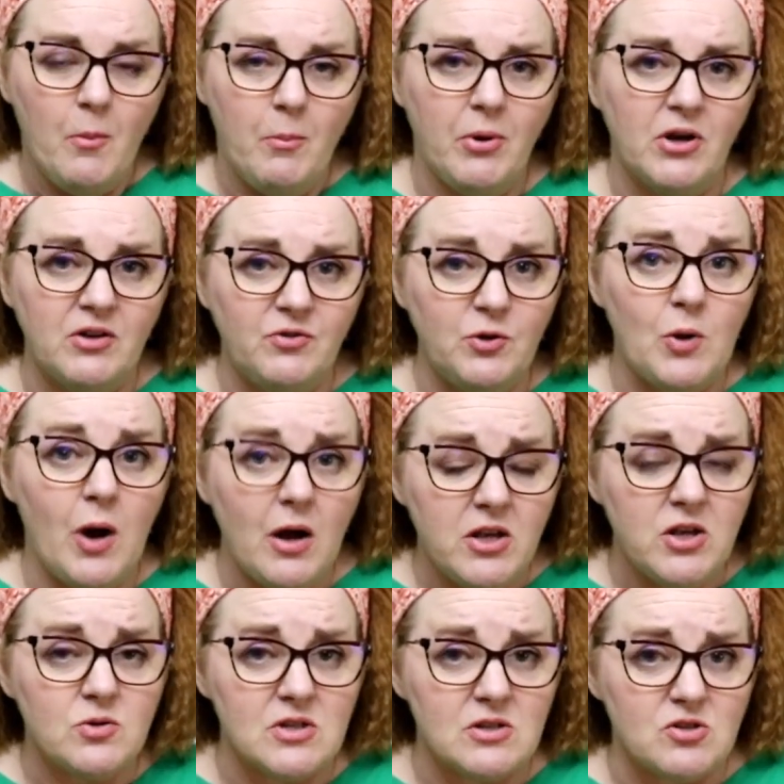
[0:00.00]
But if you are
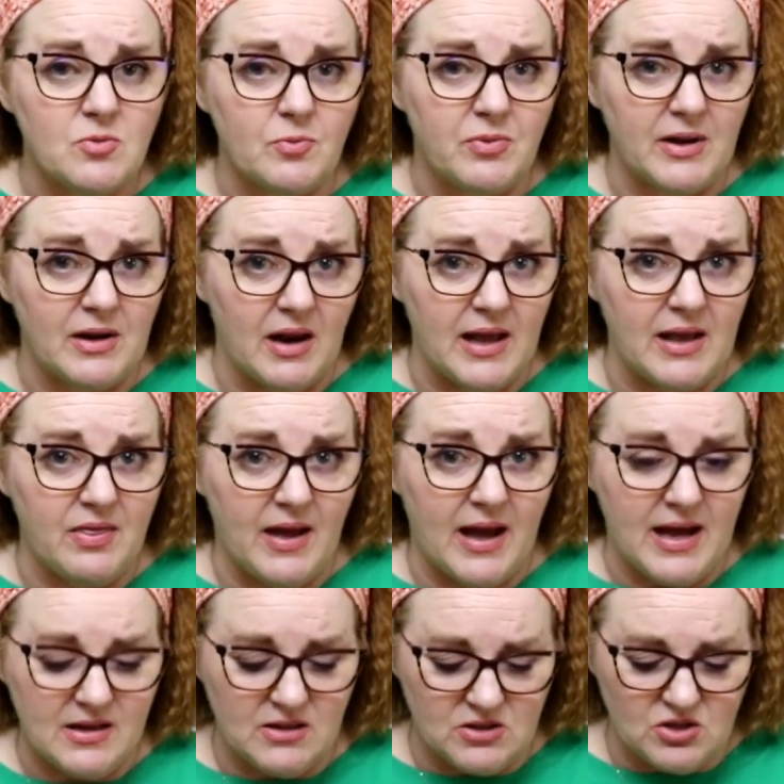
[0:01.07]
using something like
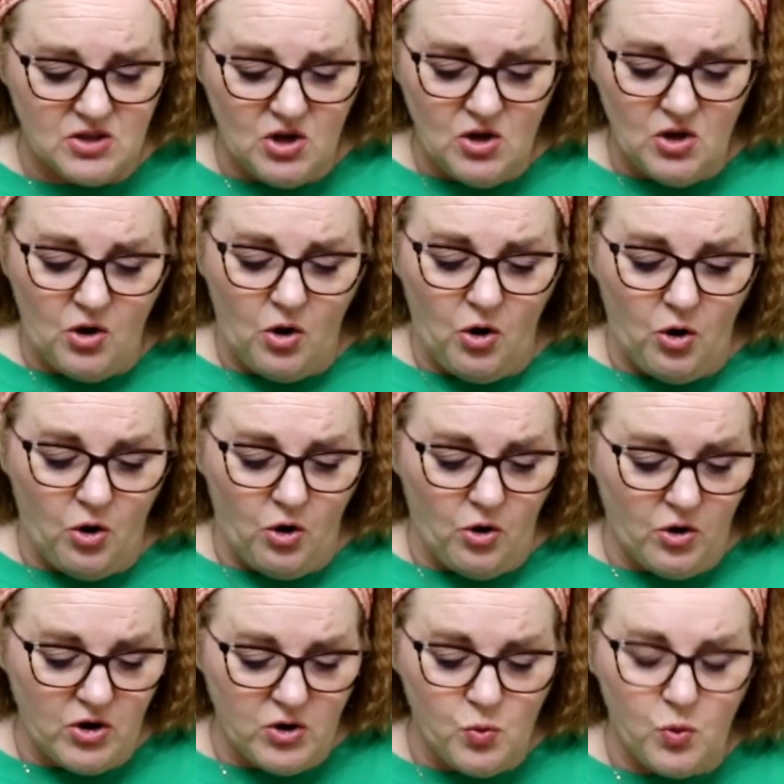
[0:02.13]
that,
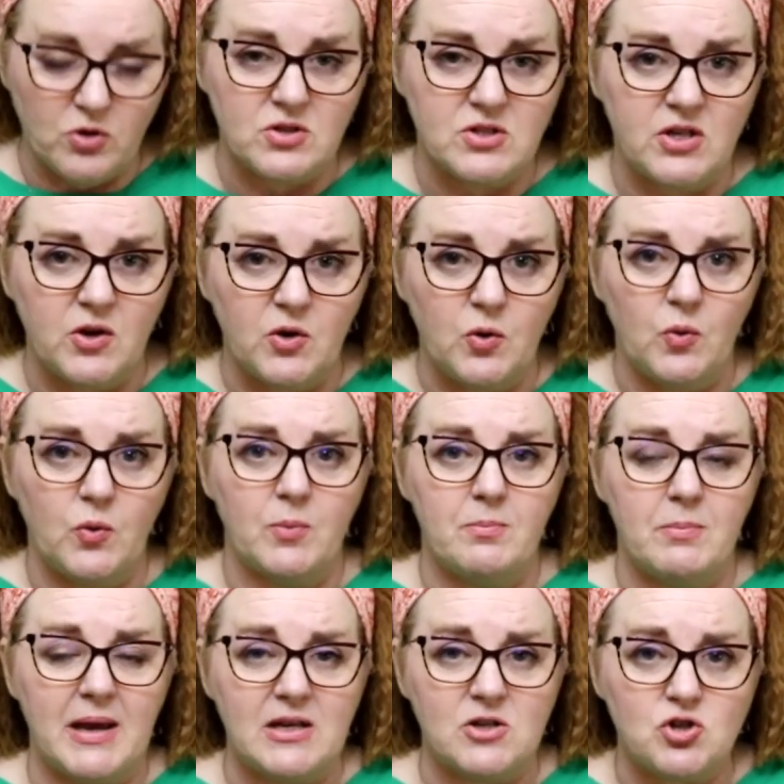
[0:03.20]
or you want to
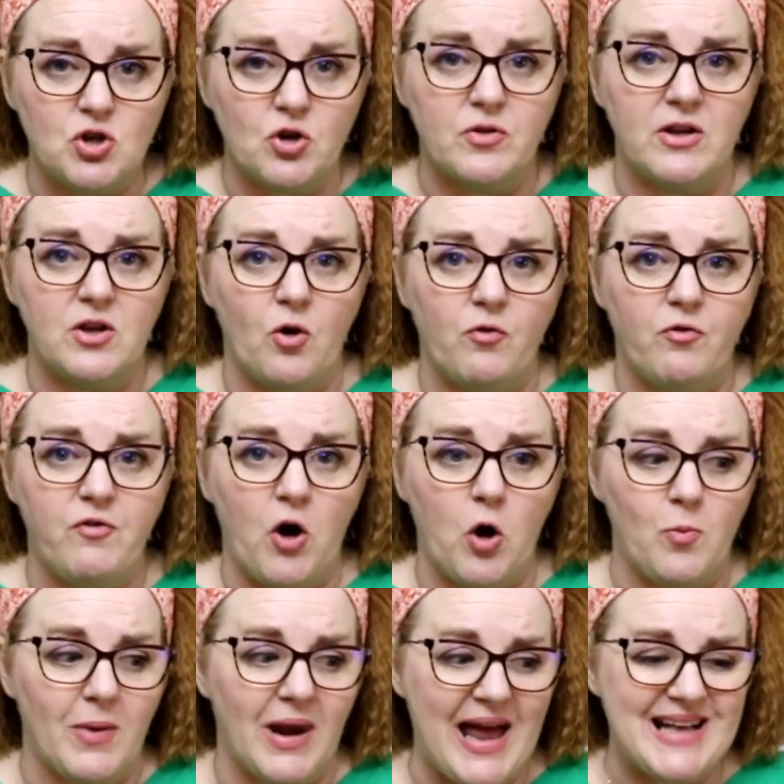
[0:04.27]
make sure that your
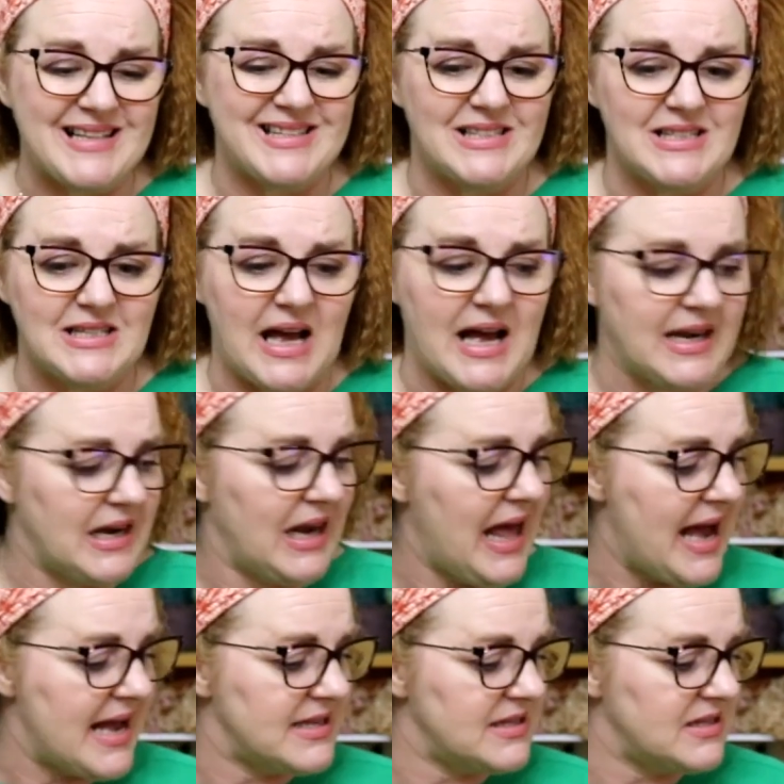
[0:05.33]
foam lasts and
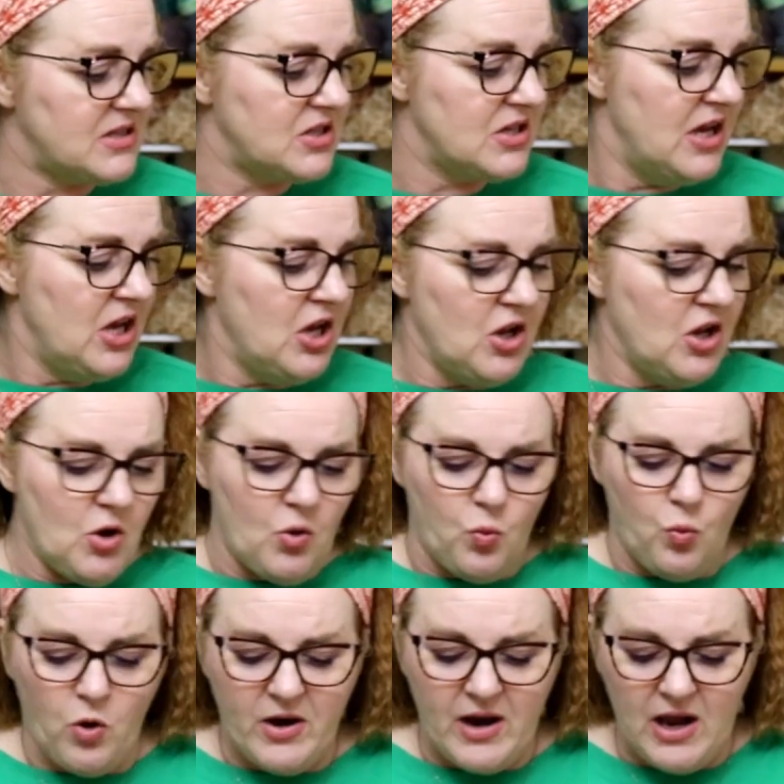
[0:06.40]
lasts,
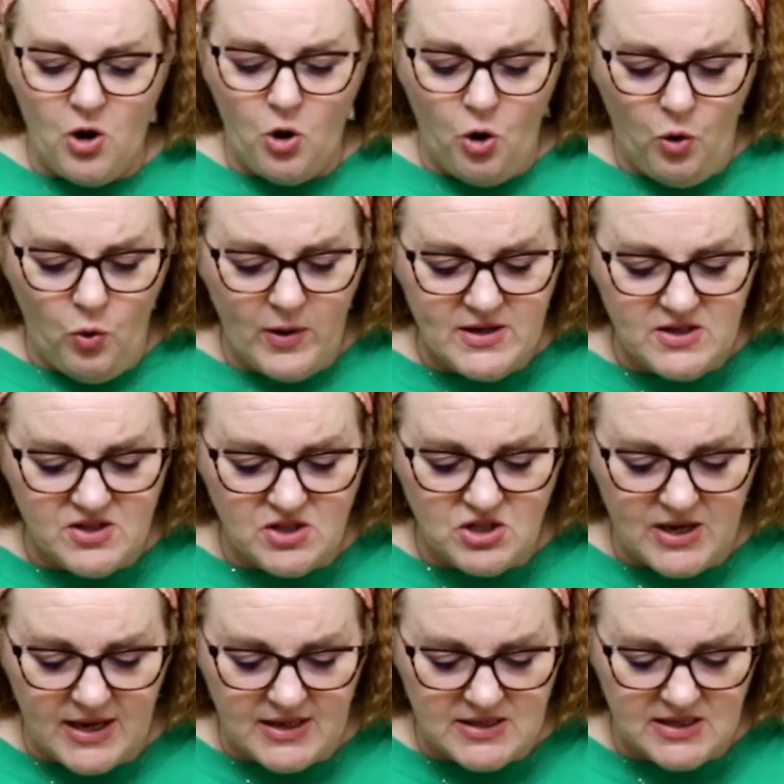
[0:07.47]
what I always
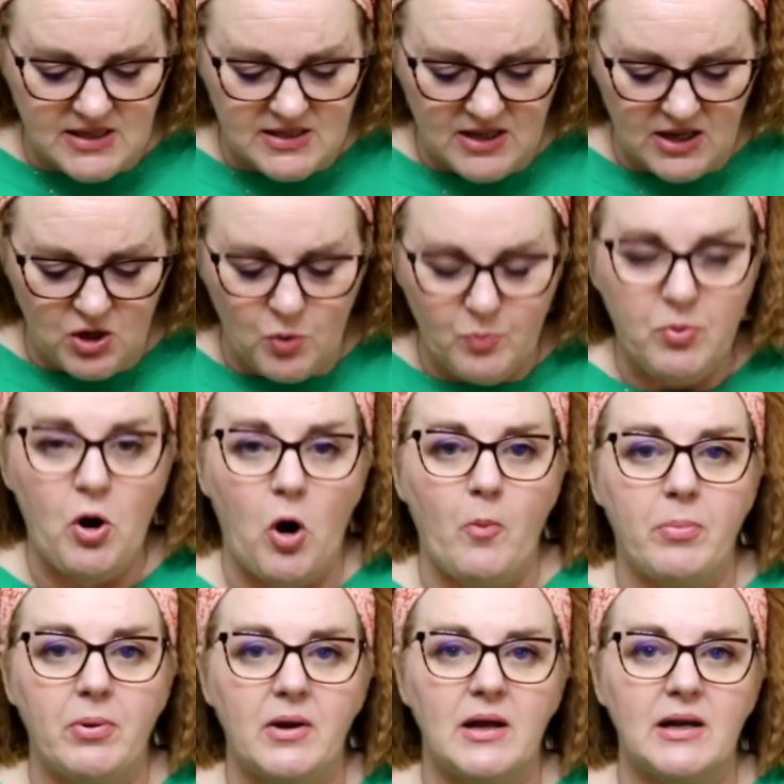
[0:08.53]
suggest is that you
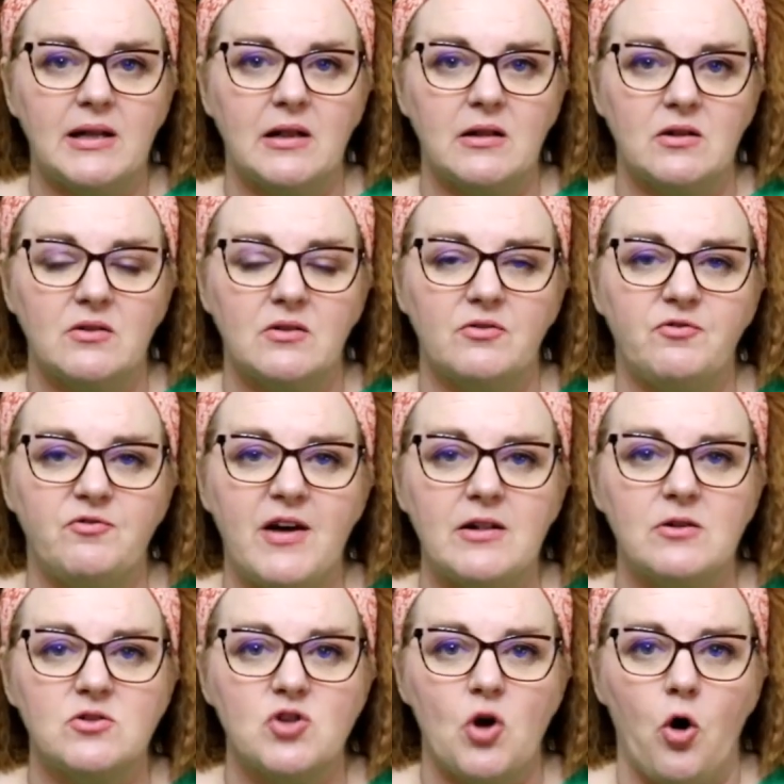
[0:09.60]
pop a little
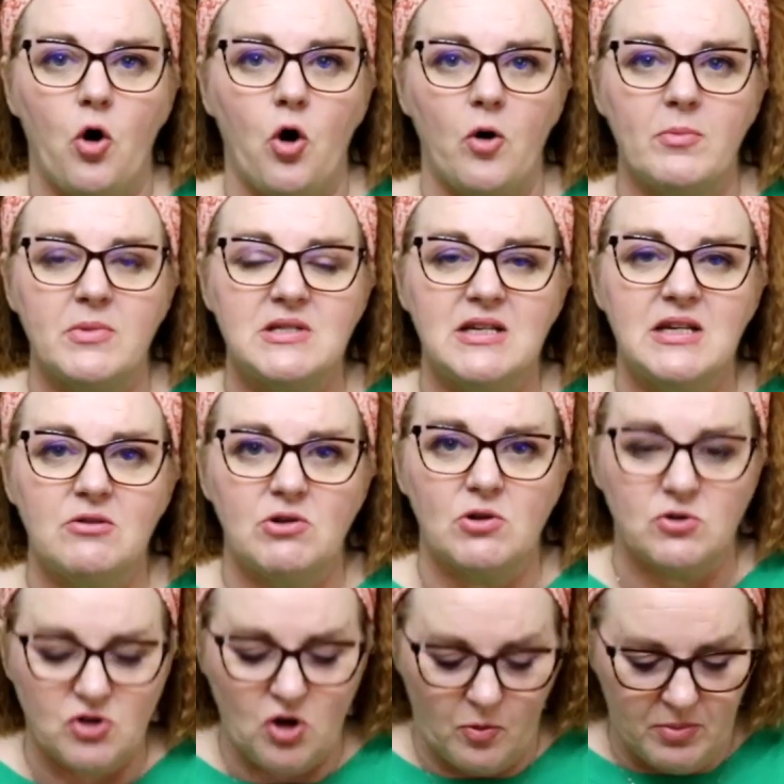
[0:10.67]
felt or
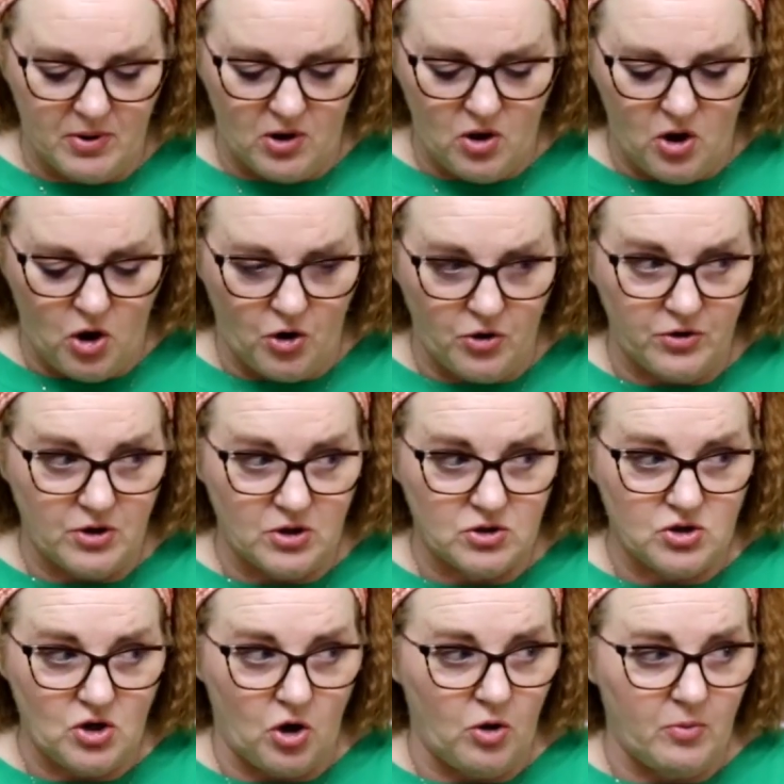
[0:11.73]
material topper on
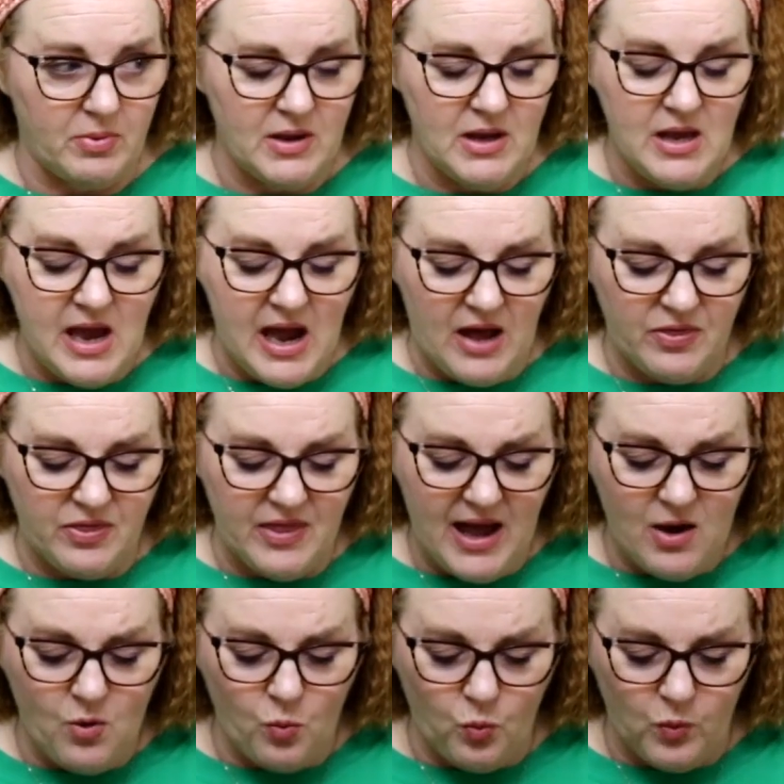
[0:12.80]
top. And
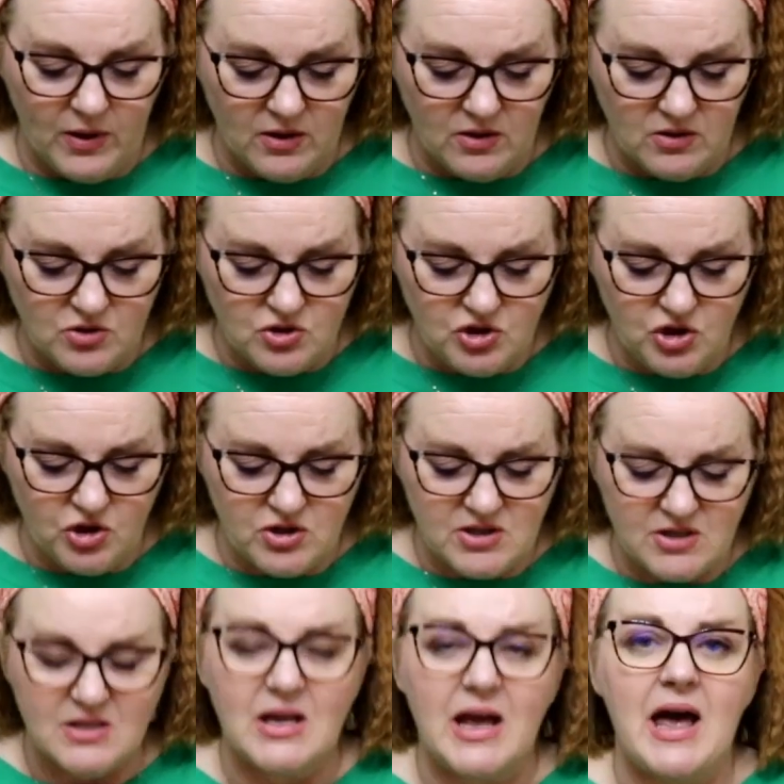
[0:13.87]
that will
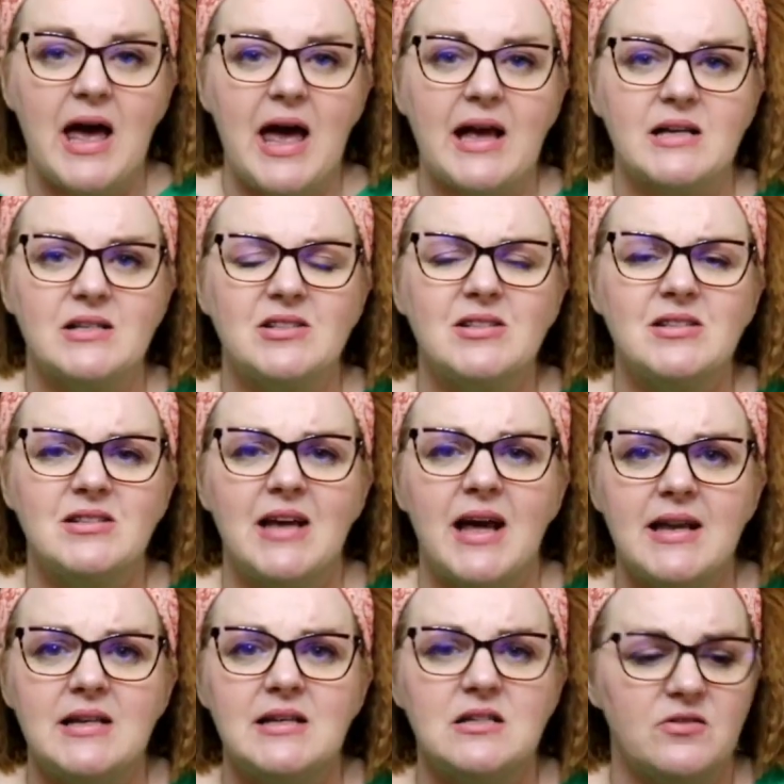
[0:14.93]
just
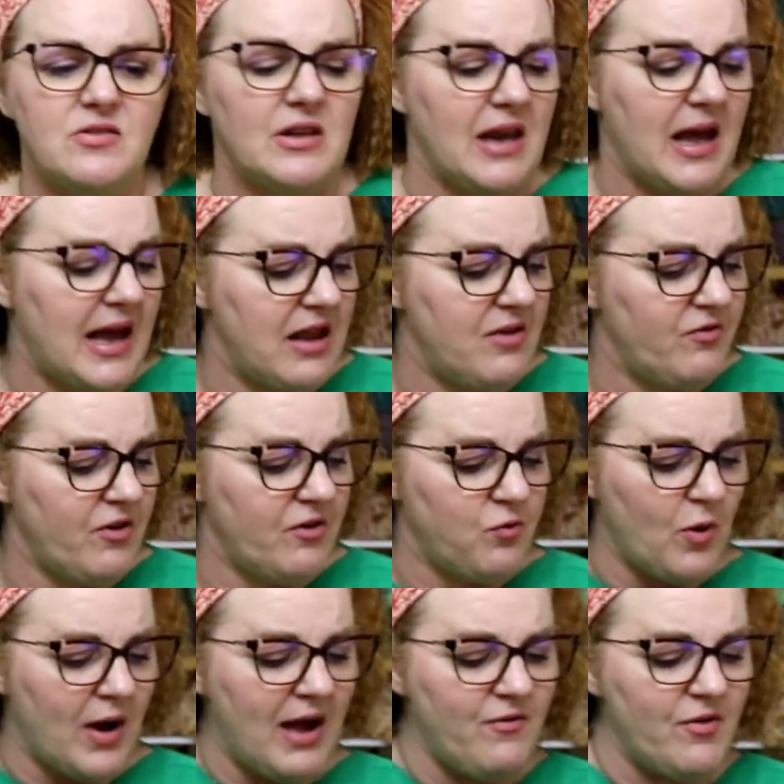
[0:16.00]
extend the life of
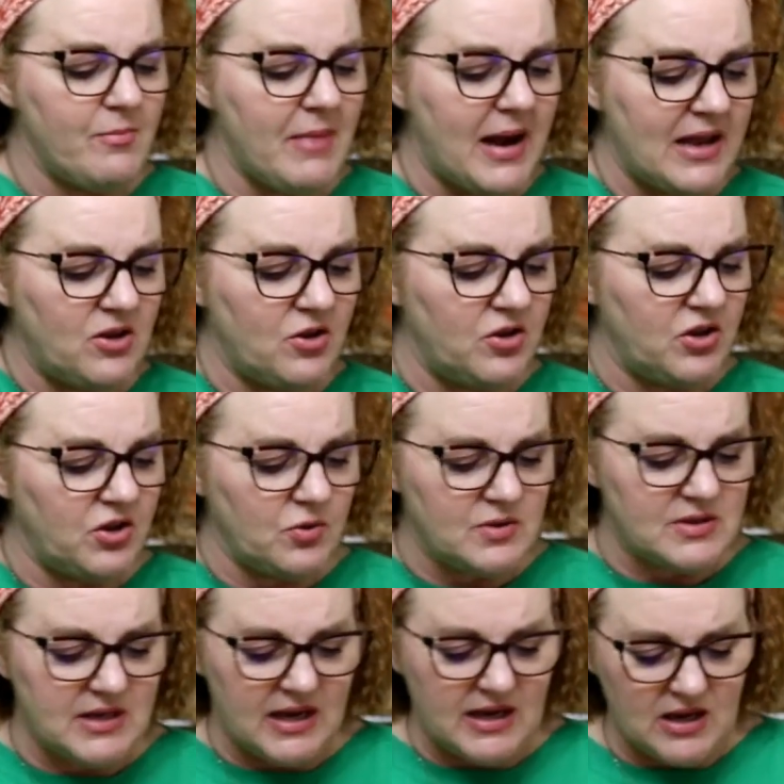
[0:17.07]
whatever mat you're
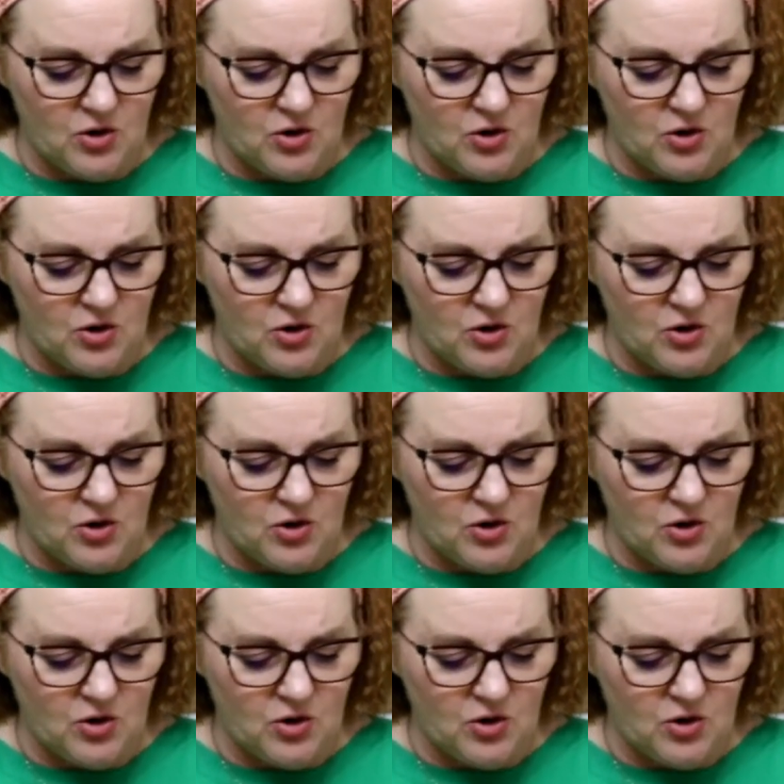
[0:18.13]
using.